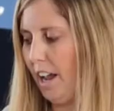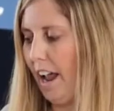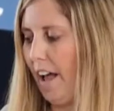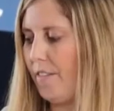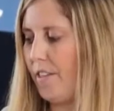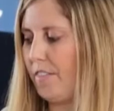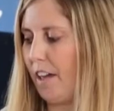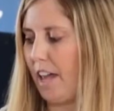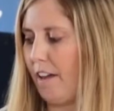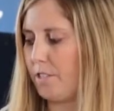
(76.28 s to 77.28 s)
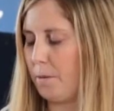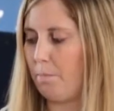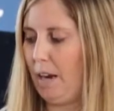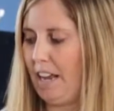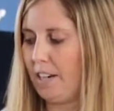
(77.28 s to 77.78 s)
And then they have some
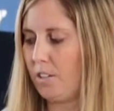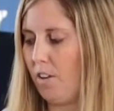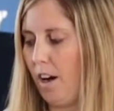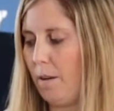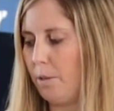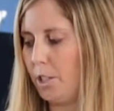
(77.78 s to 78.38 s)
blank time,